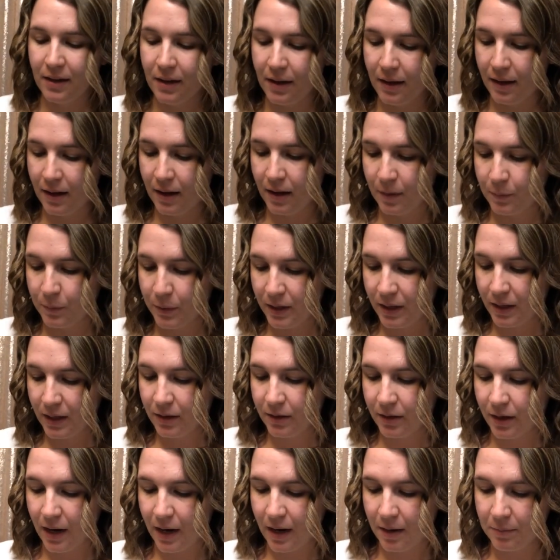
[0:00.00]
What I
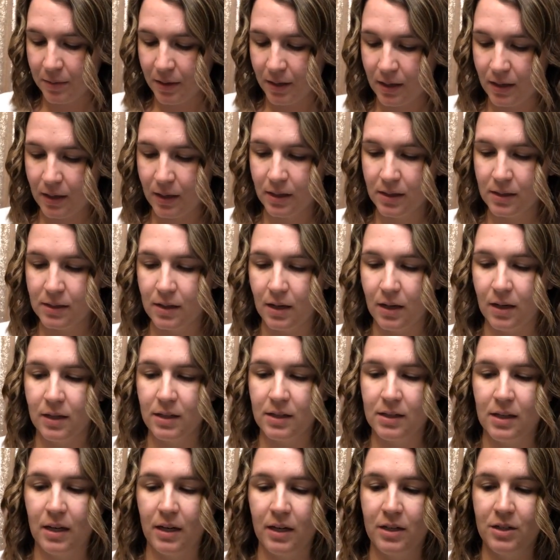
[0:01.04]
grabbed is our
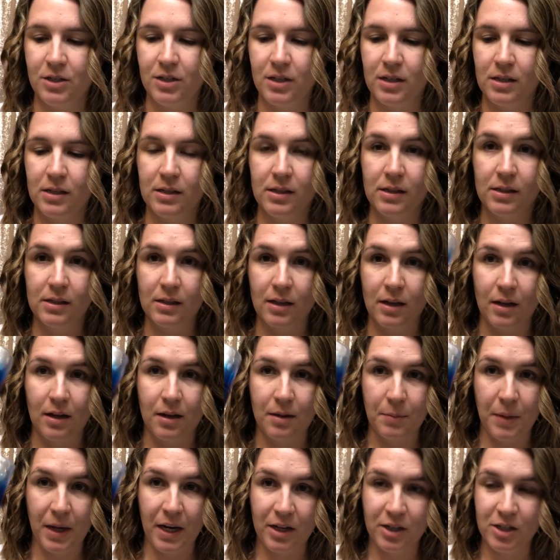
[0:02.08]
Senegence
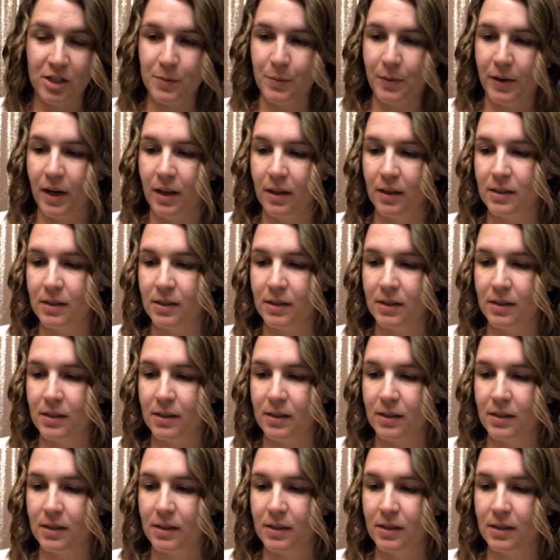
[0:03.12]
hairspray.